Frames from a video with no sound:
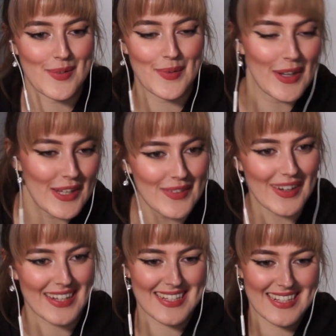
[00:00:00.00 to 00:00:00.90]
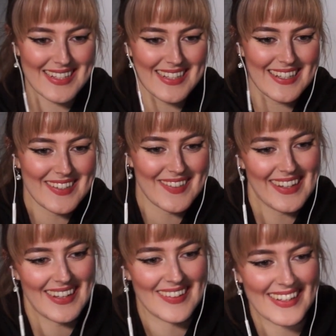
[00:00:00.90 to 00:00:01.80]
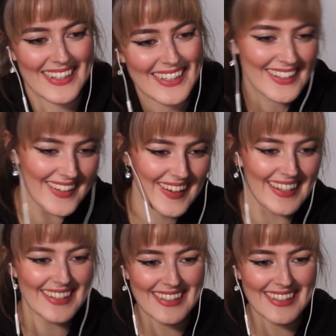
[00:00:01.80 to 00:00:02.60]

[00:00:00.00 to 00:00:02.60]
What are you guys listening to right now then? Go on.